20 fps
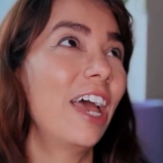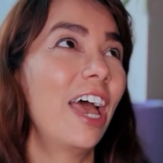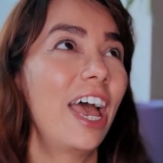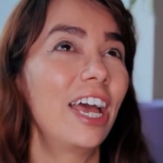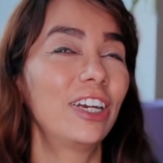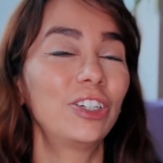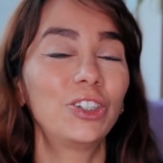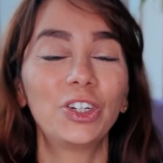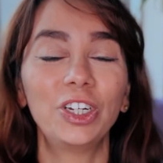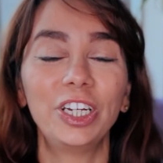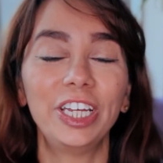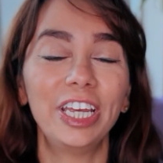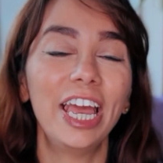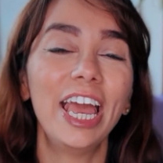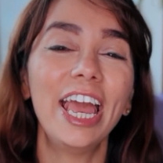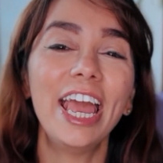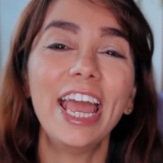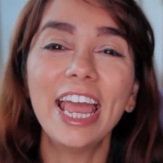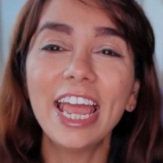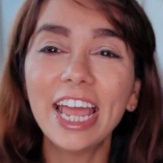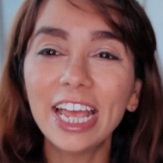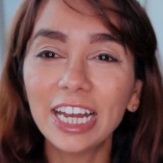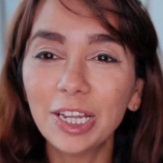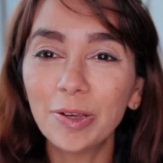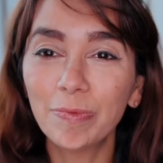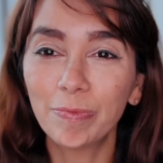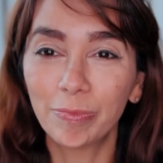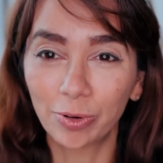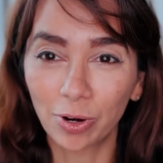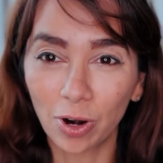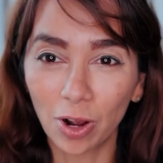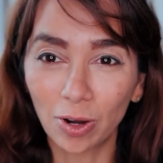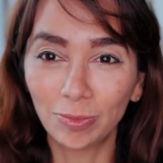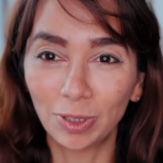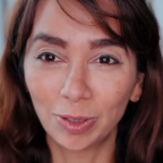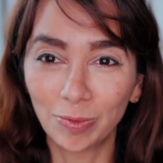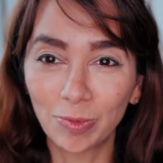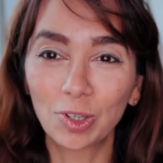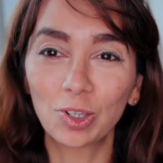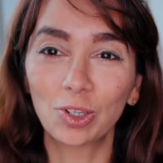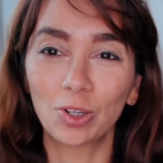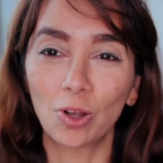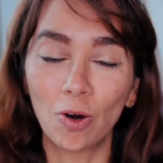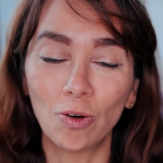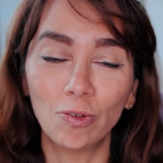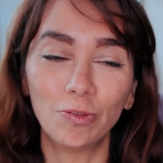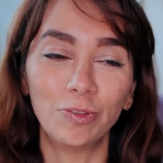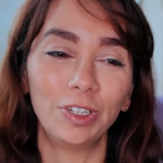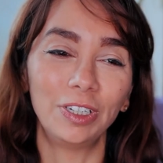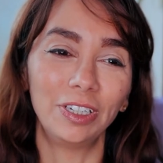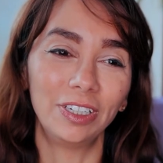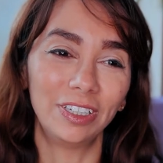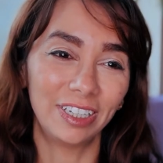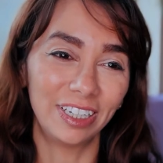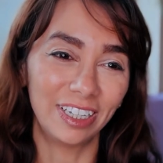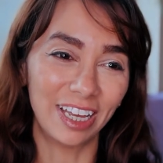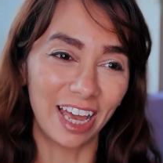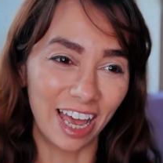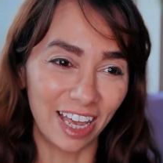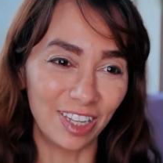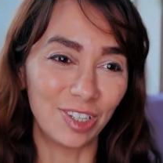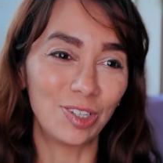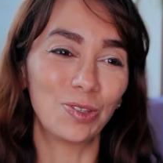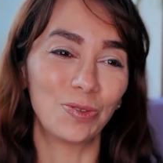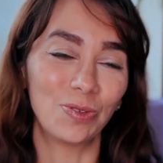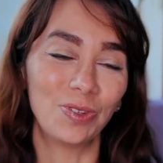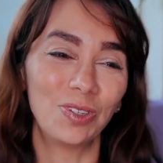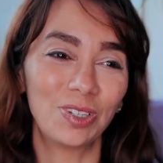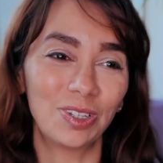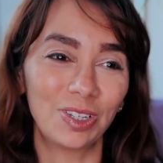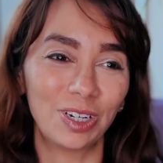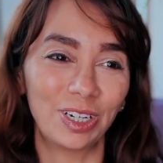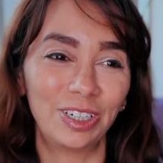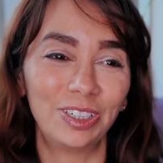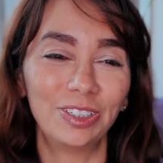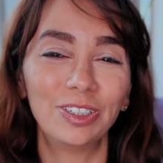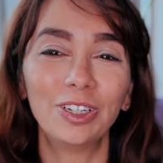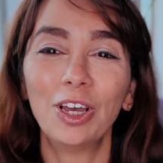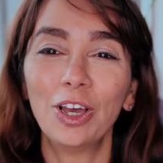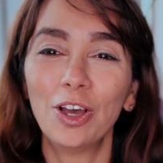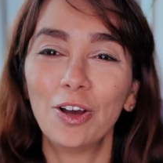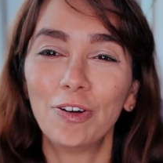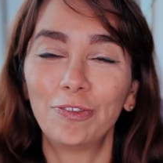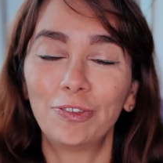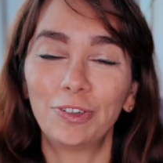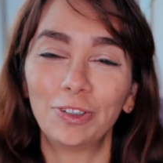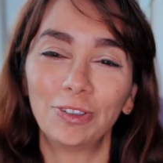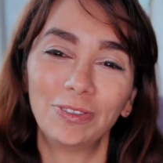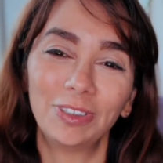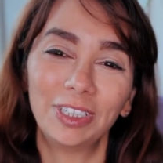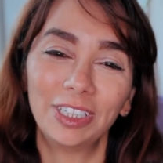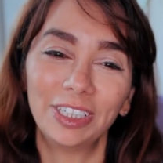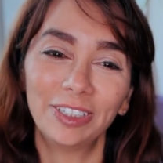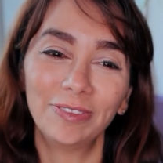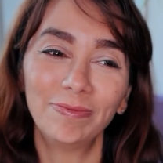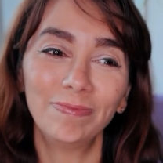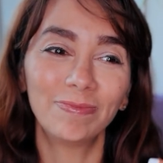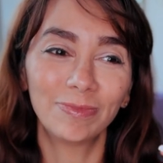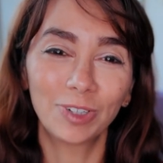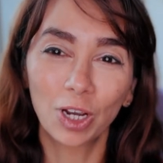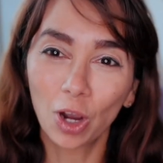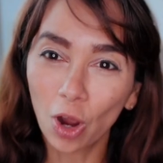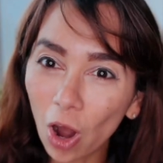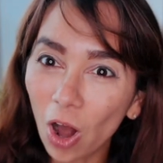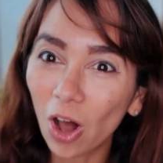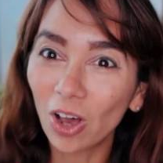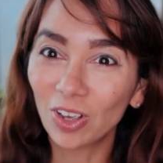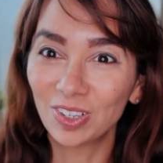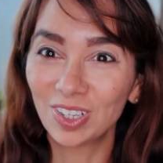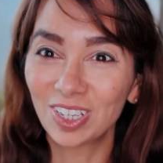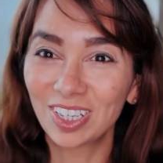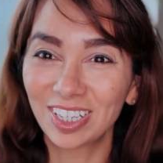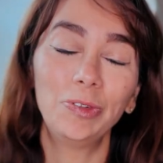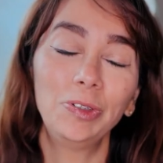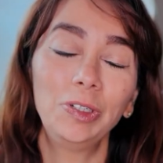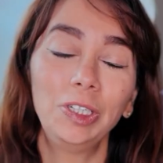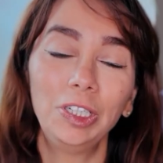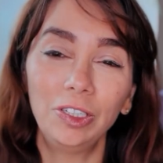Actually, any problem solving has to start from the cause.